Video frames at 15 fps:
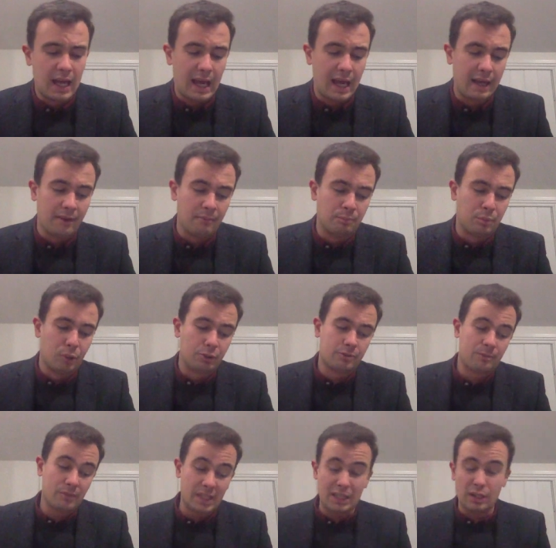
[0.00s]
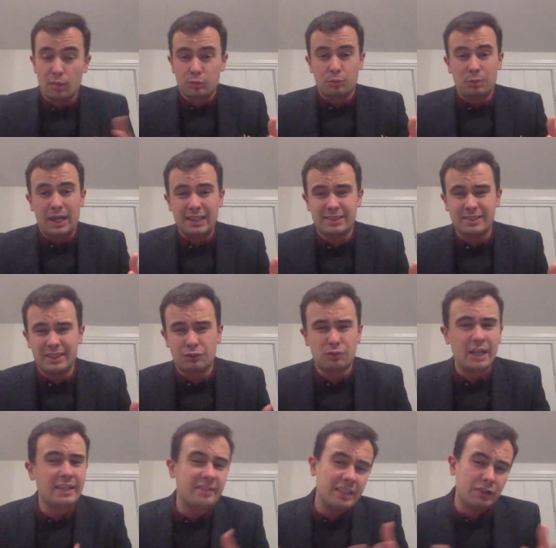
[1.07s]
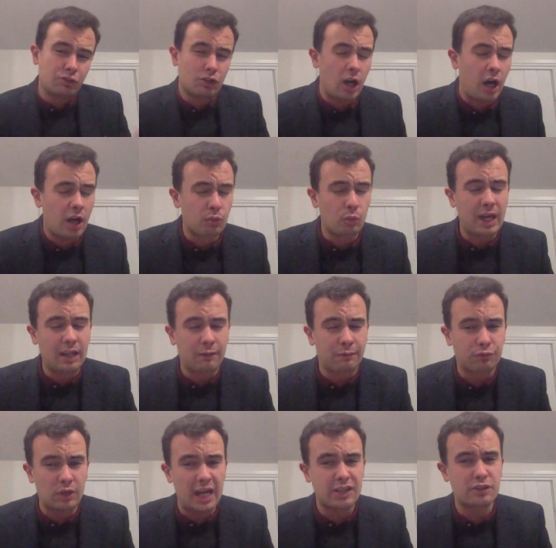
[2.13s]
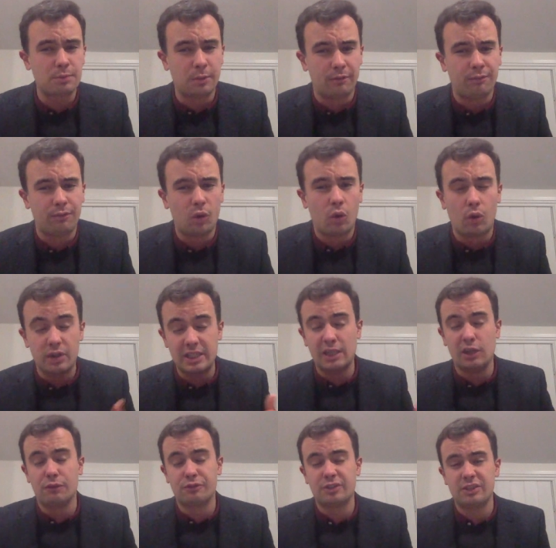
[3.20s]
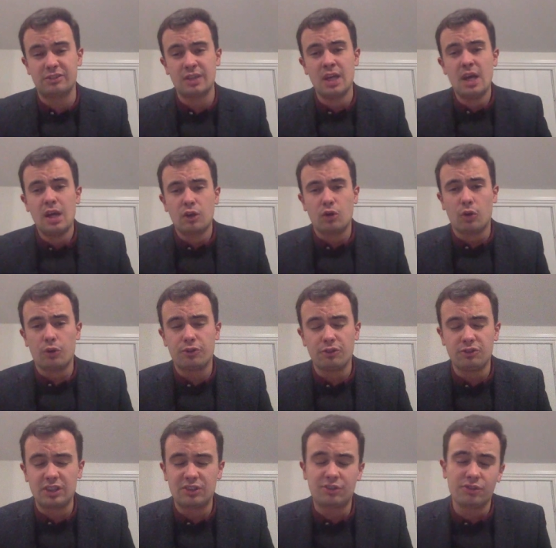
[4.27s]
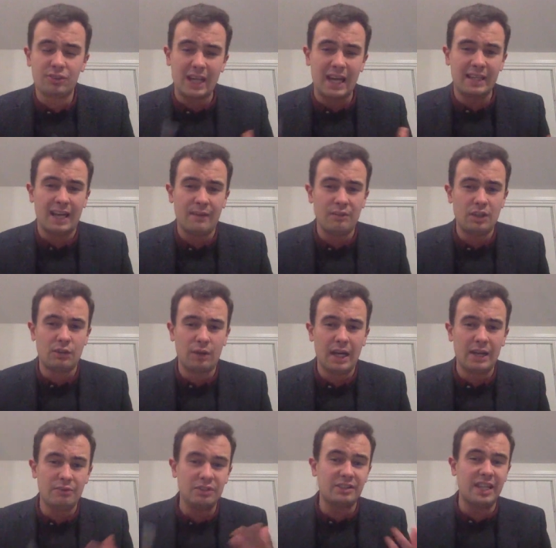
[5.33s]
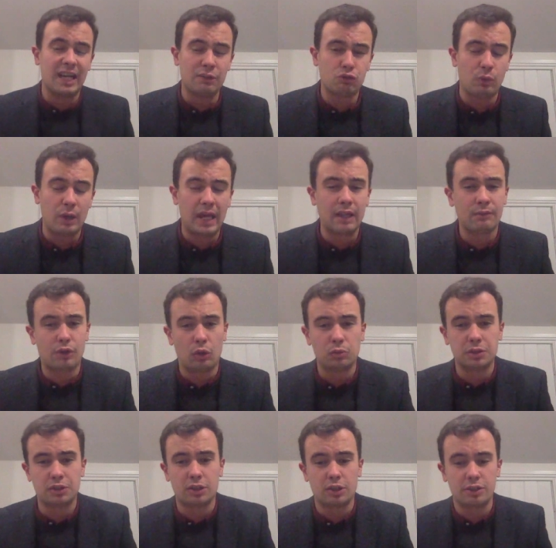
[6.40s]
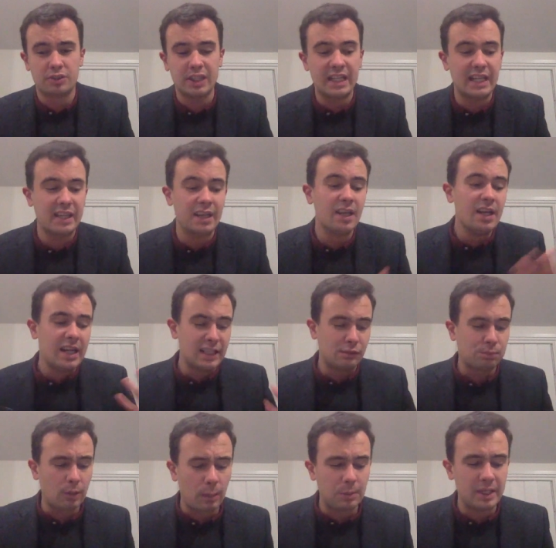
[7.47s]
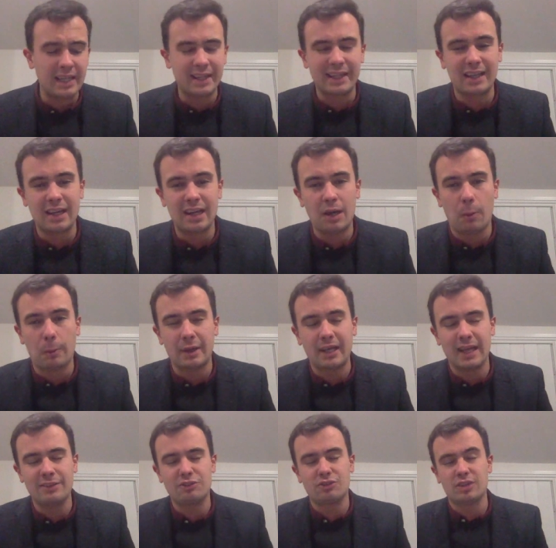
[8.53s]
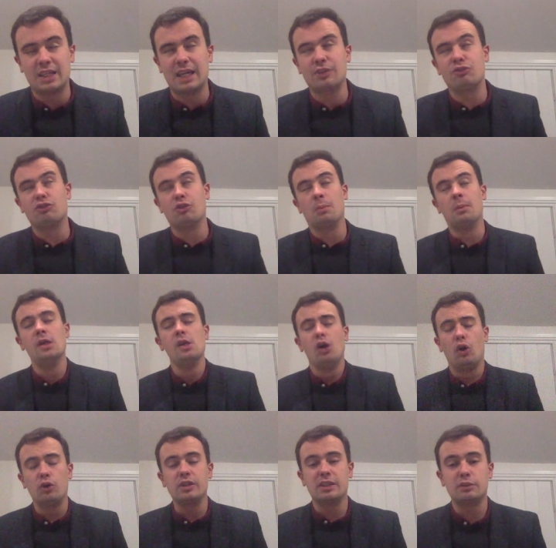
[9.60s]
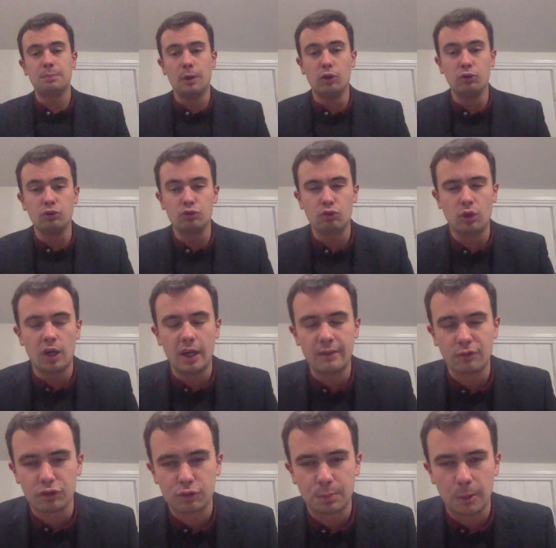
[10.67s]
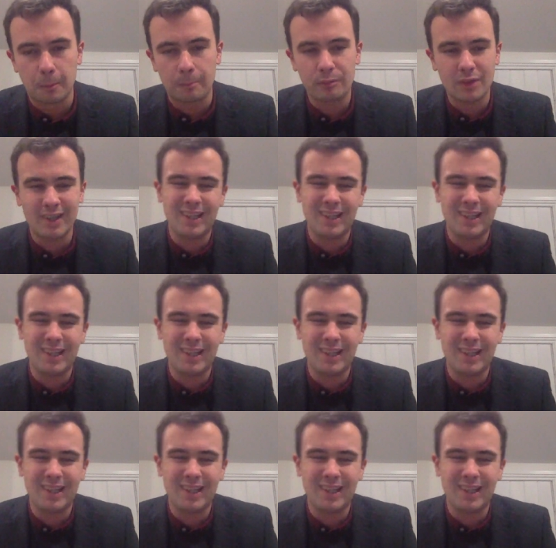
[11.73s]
um, but he comes back to this race. He's gone well fresh before, and he loves this course and distance and heavy ground. He's now twelve, going thirteen. He's probably in a, up against it against some unexposed rivals, but